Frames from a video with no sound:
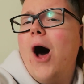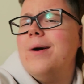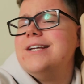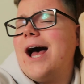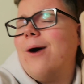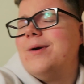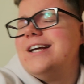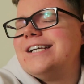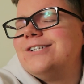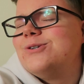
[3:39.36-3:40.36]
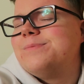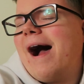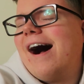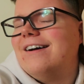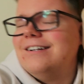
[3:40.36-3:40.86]
always a reason to
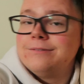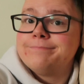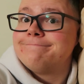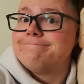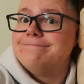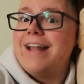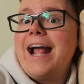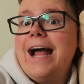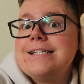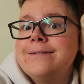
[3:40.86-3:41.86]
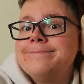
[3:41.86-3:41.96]
smile. Night guys.